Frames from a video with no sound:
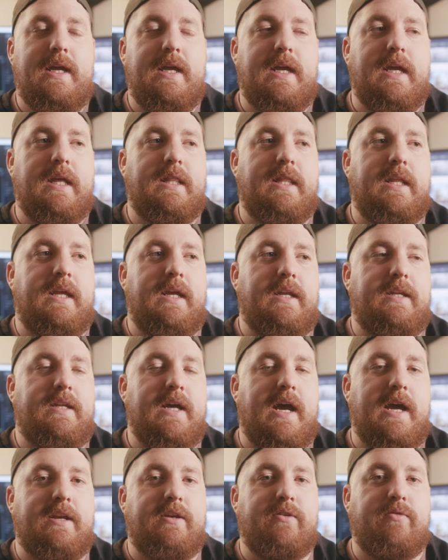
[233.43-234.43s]
in the
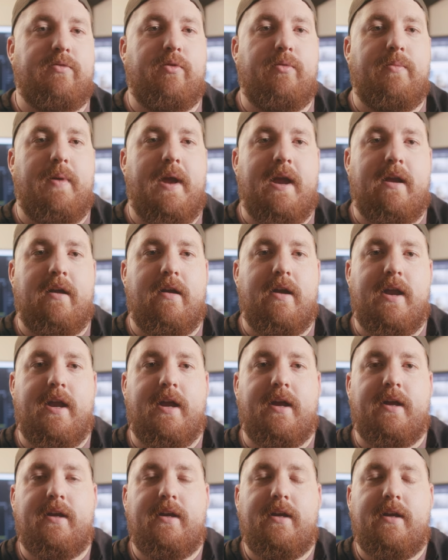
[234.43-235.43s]
dining room
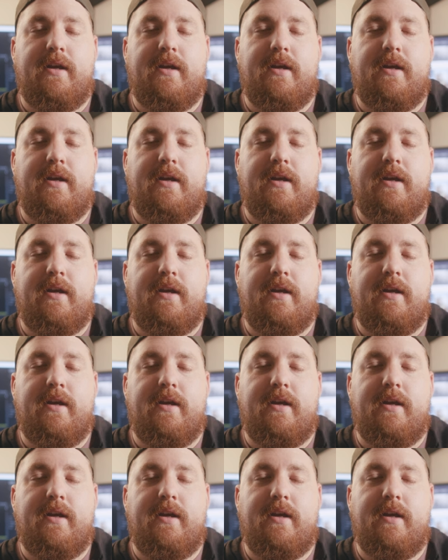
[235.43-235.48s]
area.